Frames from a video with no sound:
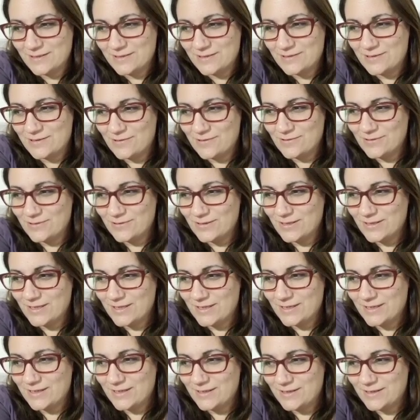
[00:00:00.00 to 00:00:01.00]

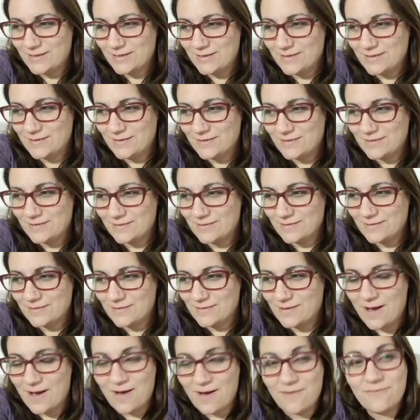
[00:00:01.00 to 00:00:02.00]
totally
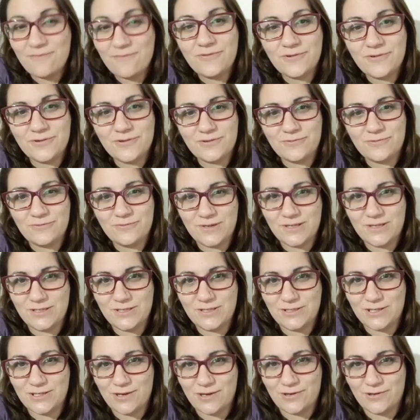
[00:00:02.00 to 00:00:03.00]
comfort with
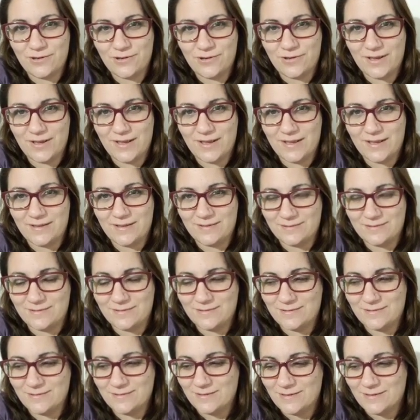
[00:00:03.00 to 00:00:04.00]
each other, and
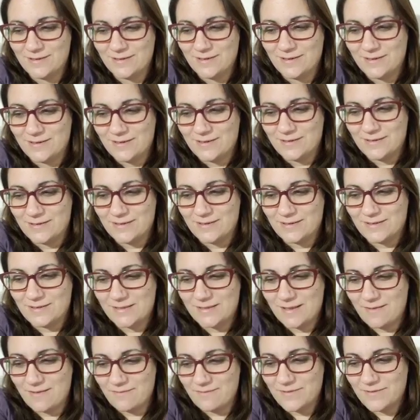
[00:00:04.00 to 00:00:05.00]
there's
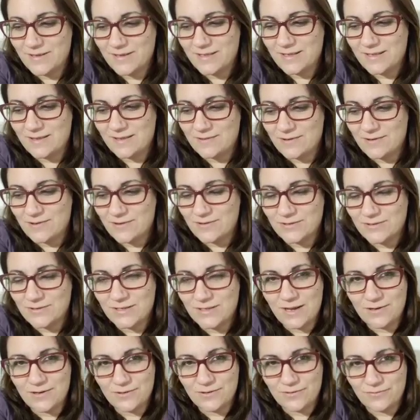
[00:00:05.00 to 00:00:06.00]
something that goes
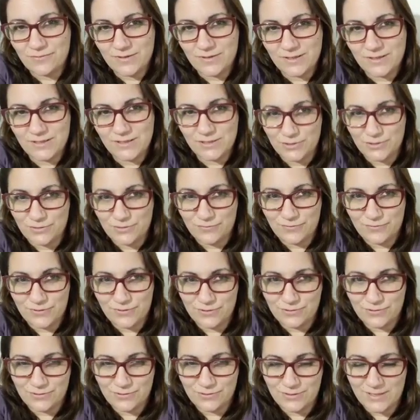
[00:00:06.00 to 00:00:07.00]
out of the two of
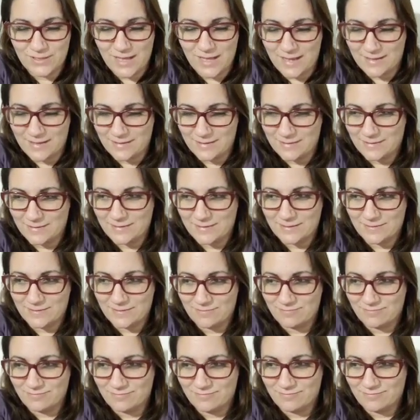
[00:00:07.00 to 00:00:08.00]
you that
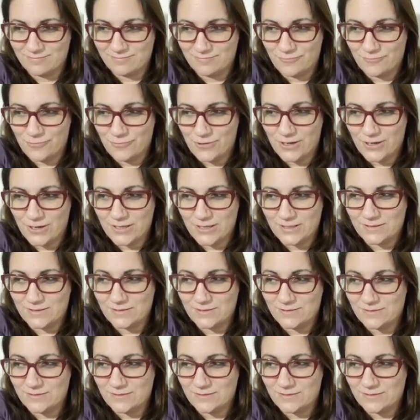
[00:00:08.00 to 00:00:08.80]
brings